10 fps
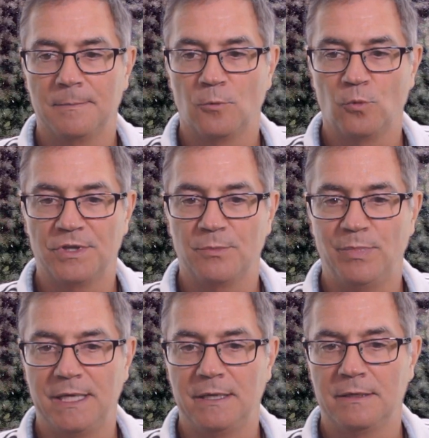with a
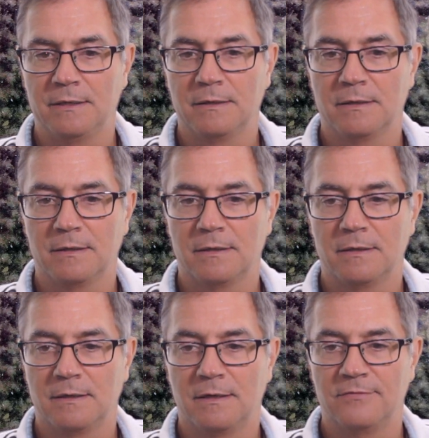bead
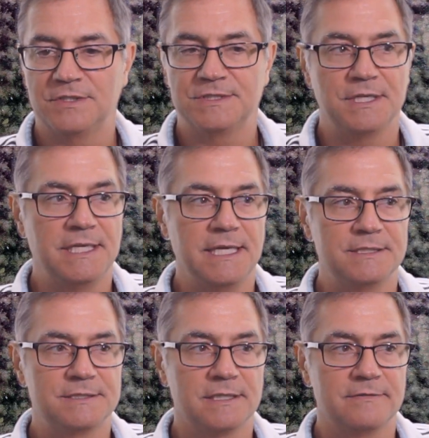of this
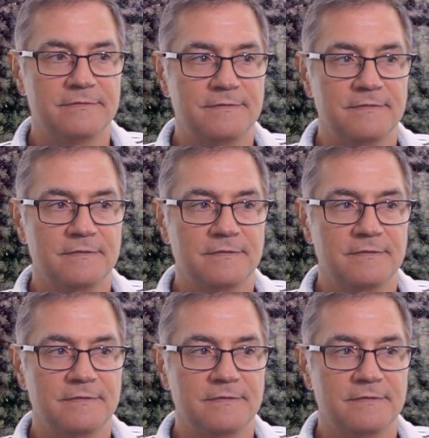adhesive.